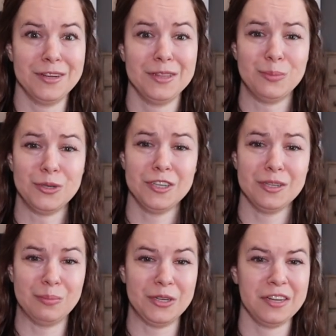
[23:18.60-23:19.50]
read the
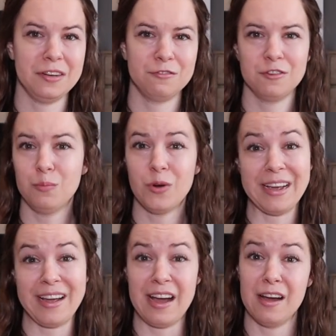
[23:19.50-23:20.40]
book, but from
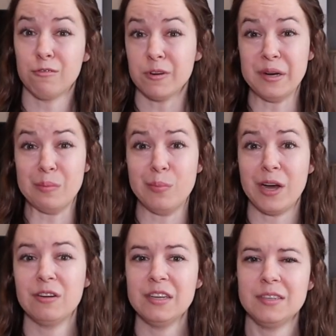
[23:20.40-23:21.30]
what I have read
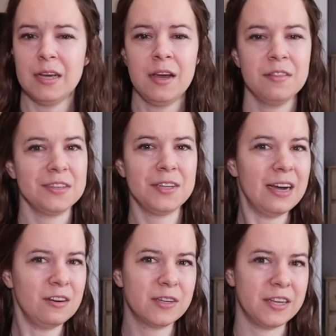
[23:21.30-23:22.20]
about it, the
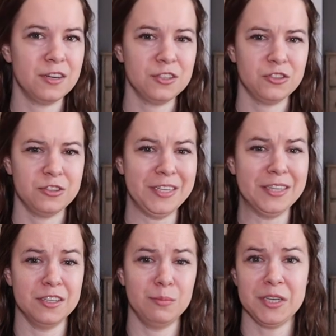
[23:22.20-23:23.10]
title character at
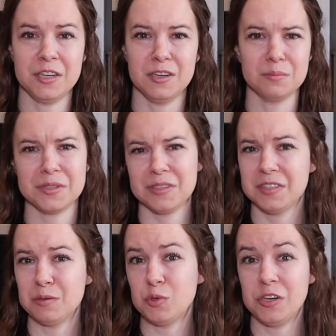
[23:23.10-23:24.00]
the end becomes
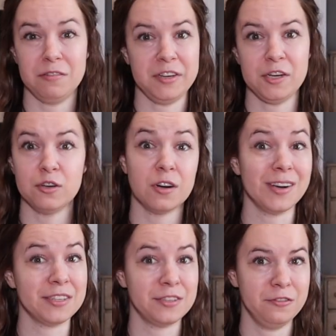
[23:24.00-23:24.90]
somewhat of a
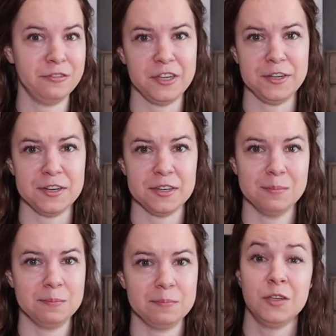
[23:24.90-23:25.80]
Christ
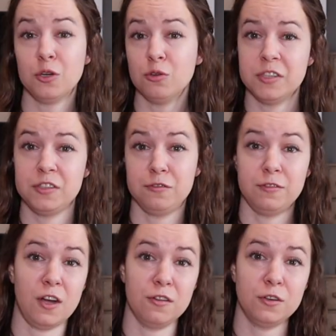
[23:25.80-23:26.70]
figure. Knowles'
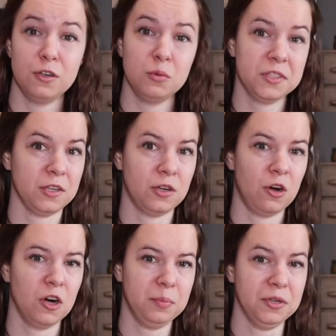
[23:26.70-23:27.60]
father was a
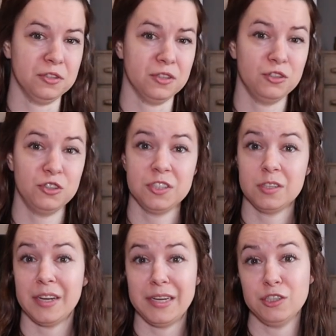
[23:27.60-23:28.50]
carpenter,
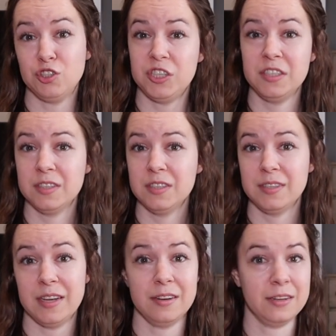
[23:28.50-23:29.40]
just like
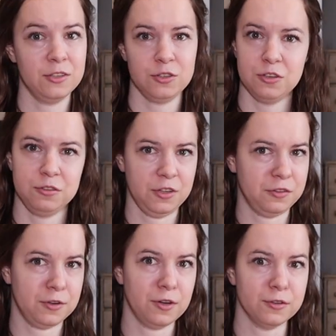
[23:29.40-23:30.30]
Jesus and his
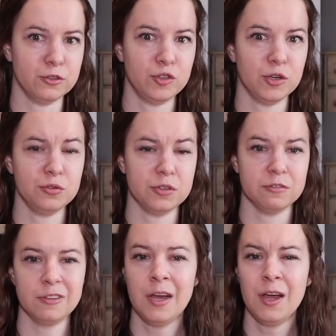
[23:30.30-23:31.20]
earthly father,
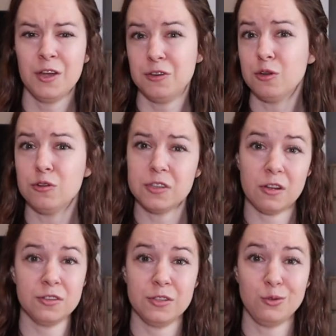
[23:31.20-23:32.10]
Joseph. Knowles
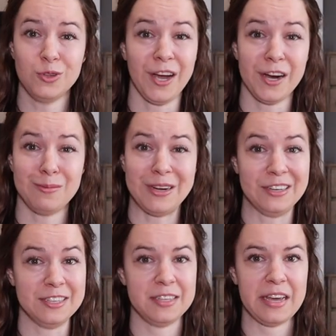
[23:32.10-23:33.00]
also lied
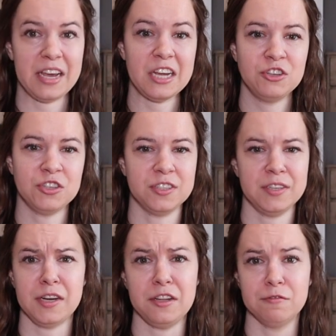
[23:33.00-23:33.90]
about his age to
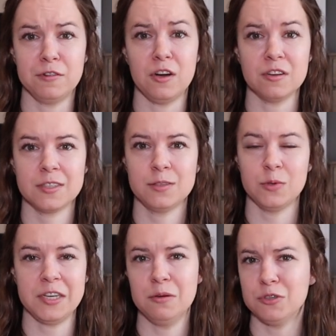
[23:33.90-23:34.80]
Sandy
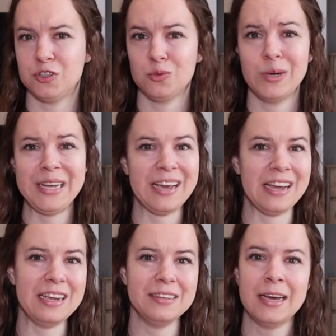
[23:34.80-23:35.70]
Fawkes. When he was
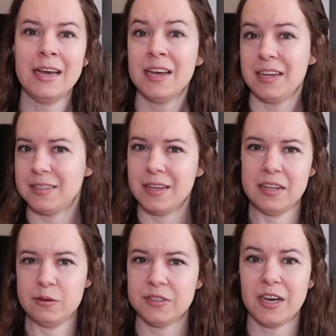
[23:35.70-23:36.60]
28, he
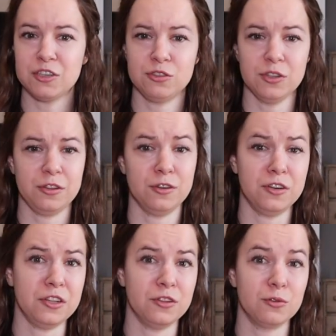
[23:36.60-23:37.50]
said he was actually
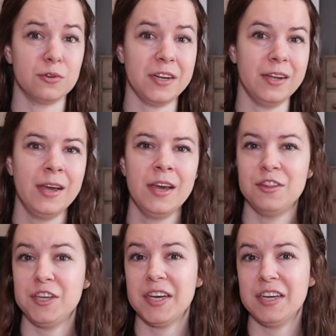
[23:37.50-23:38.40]
33,
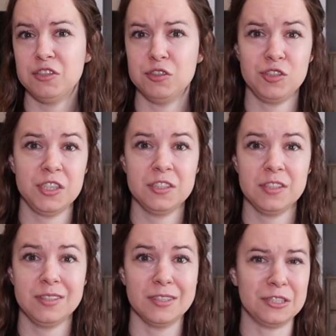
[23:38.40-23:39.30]
the age
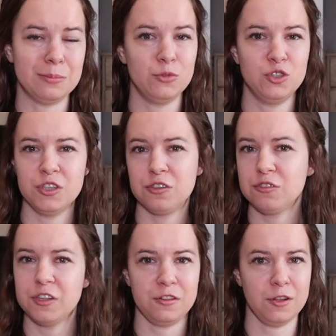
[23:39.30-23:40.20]
Jesus is
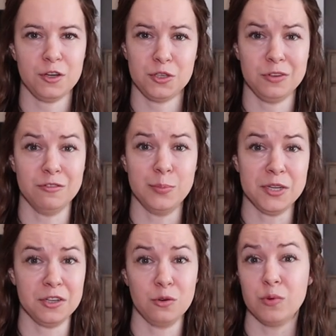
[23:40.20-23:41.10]
generally thought to have
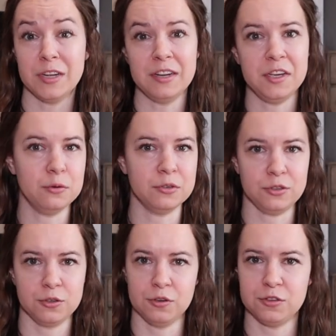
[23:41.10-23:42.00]
been when he
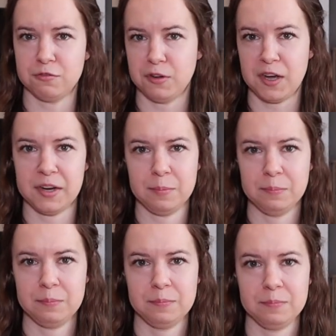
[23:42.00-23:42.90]
was crucified.
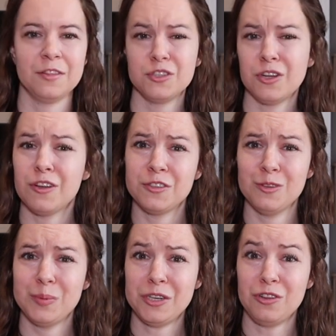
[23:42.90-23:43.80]
There's
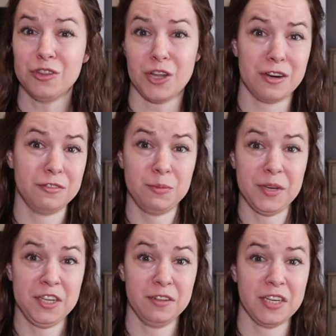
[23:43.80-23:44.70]
also been a lot of
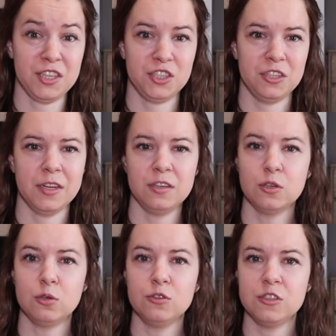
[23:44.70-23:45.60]
speculation that
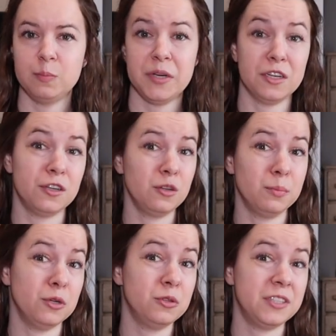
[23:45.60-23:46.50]
Knowles
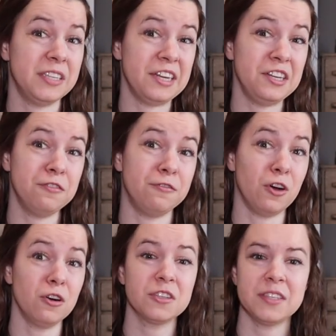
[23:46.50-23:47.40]
spared both Sandy
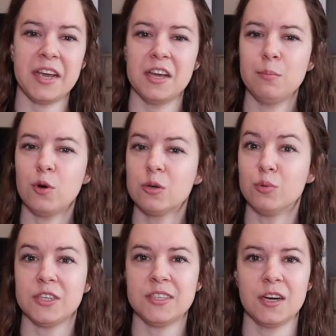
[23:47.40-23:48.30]
Fawkes and
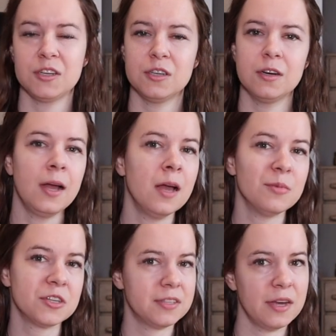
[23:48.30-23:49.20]
Barbara Tucker
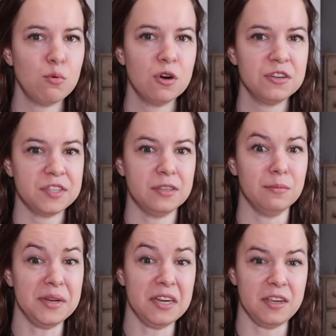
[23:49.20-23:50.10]
because they worked
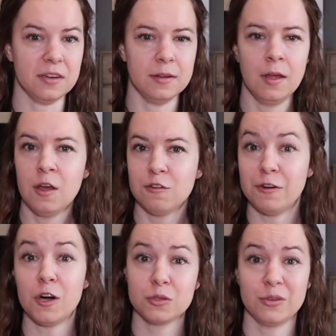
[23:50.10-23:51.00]
in media.
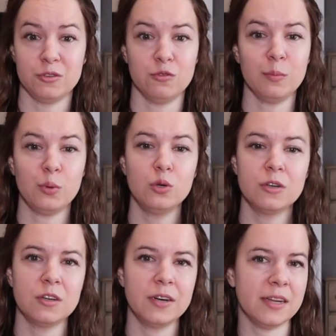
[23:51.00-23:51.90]
Fawkes was a
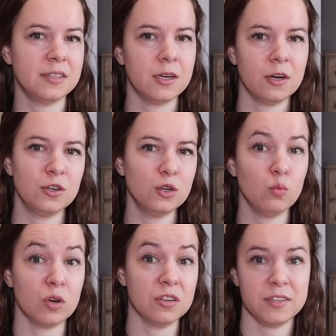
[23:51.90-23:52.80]
reporter and Tucker
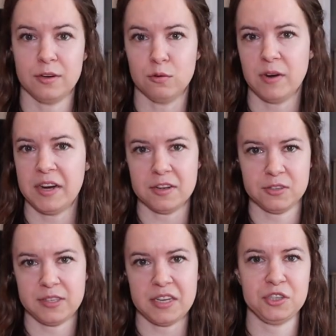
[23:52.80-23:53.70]
worked at a radio
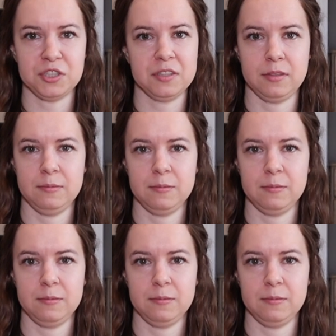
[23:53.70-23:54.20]
station.